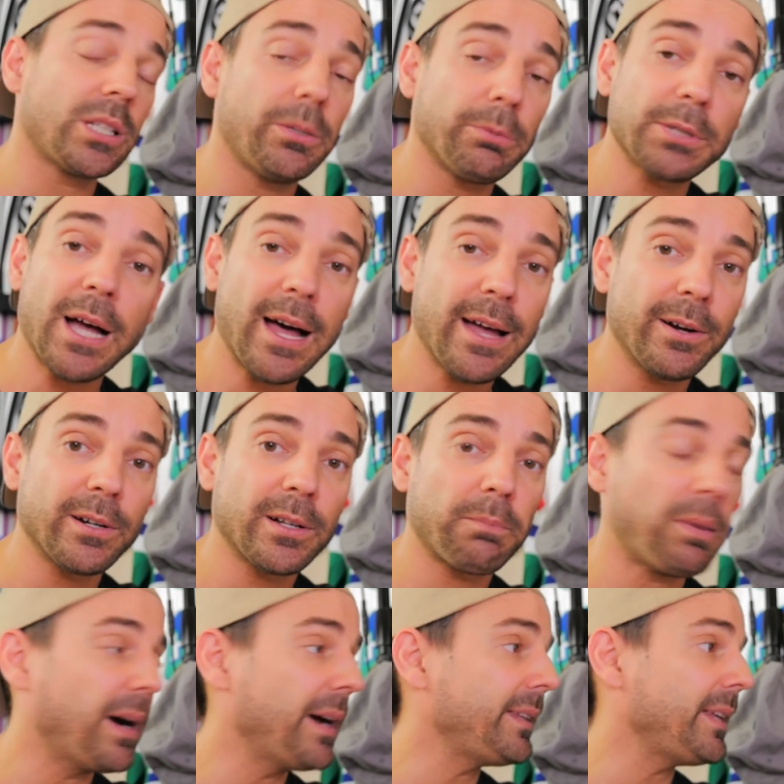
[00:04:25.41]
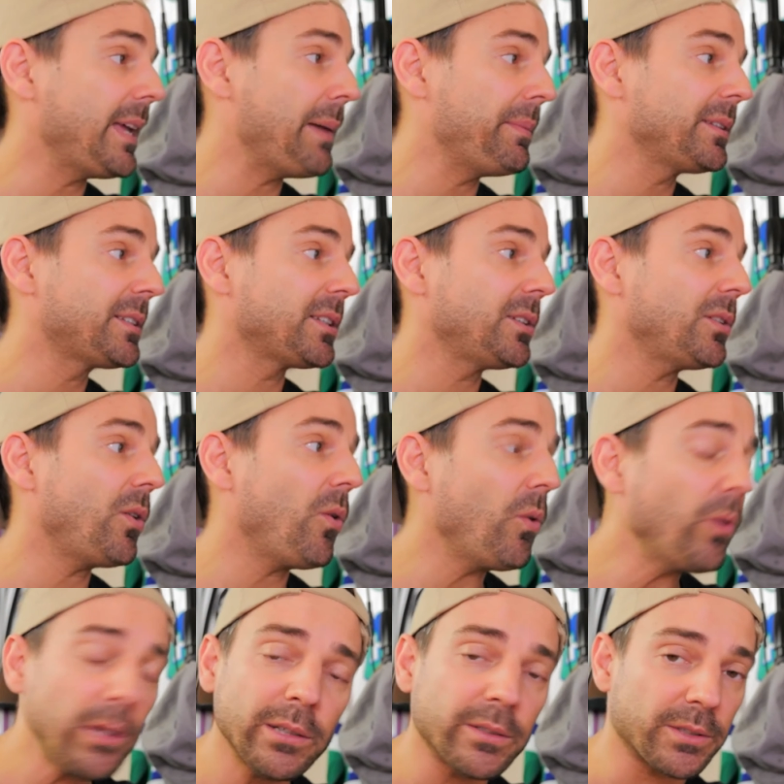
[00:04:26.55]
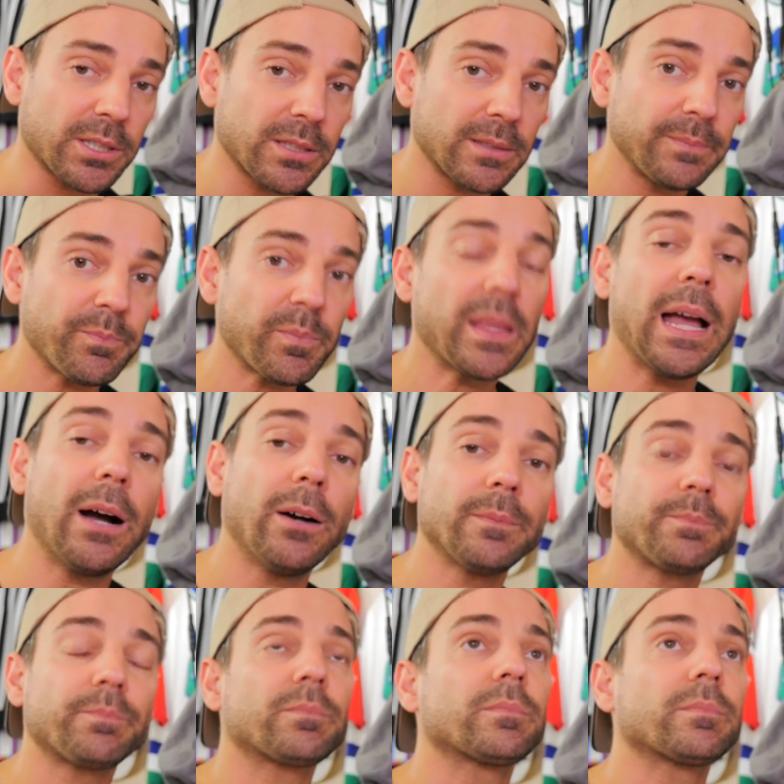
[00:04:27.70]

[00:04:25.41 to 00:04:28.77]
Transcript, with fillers: he was hired by the Edmonton Oilers. Now,